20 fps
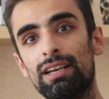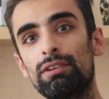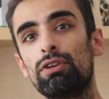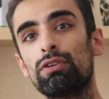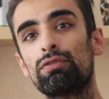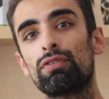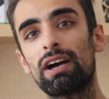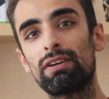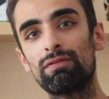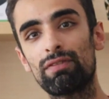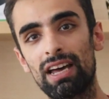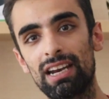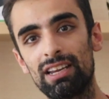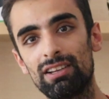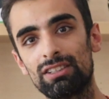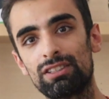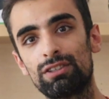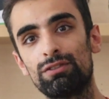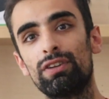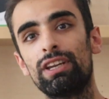If you found value
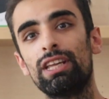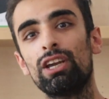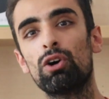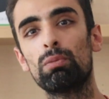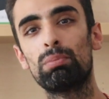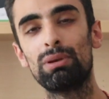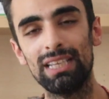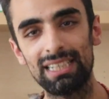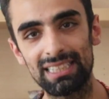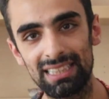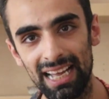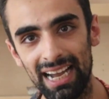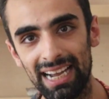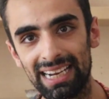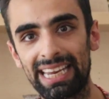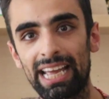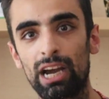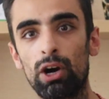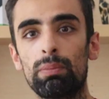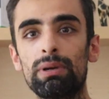in this video, please
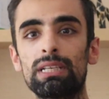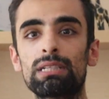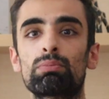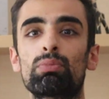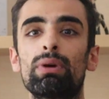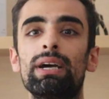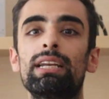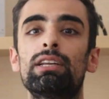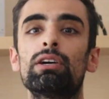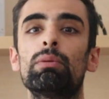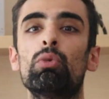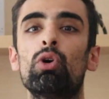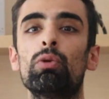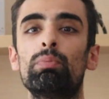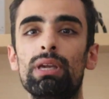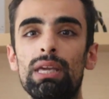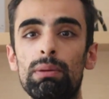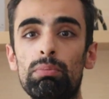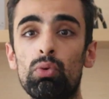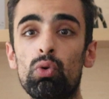like to help it spread to more
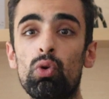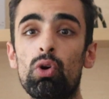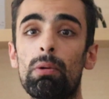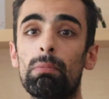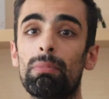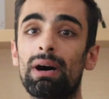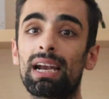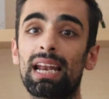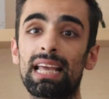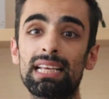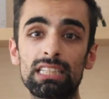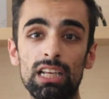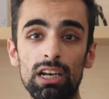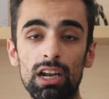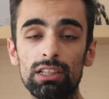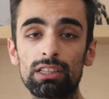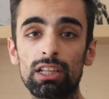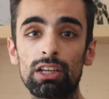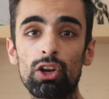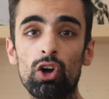people. My name is the
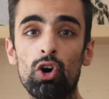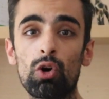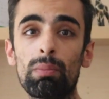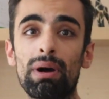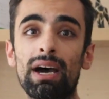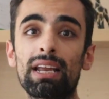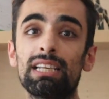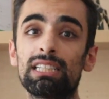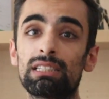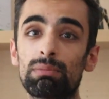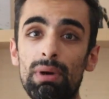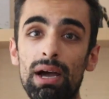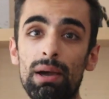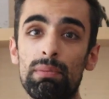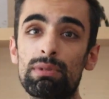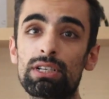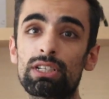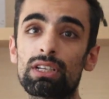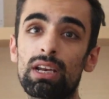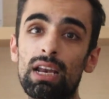London Nomad. It's my
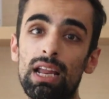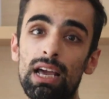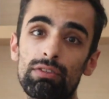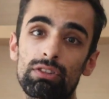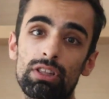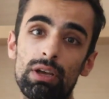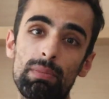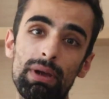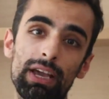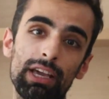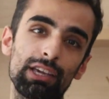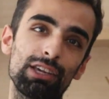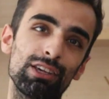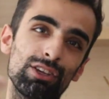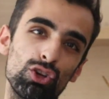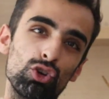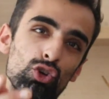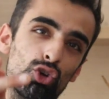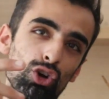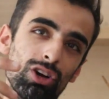mission in life to make
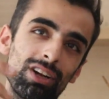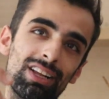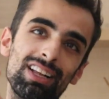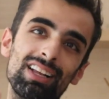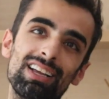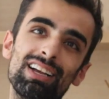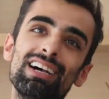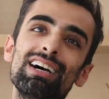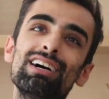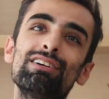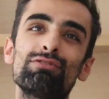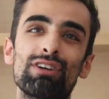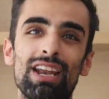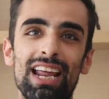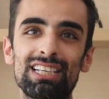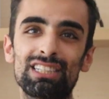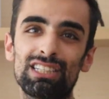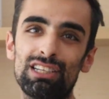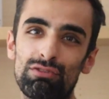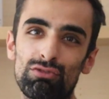you
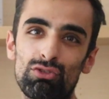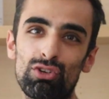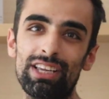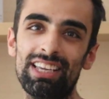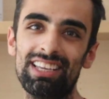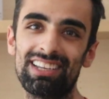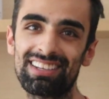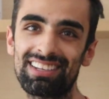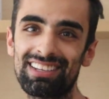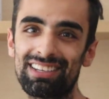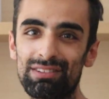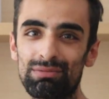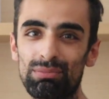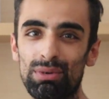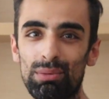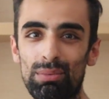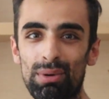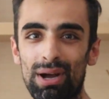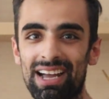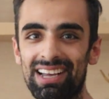financially free.
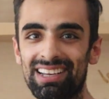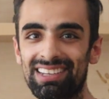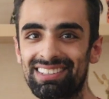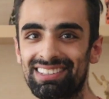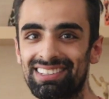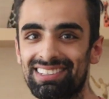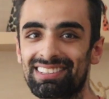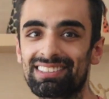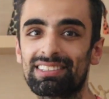Bye-bye.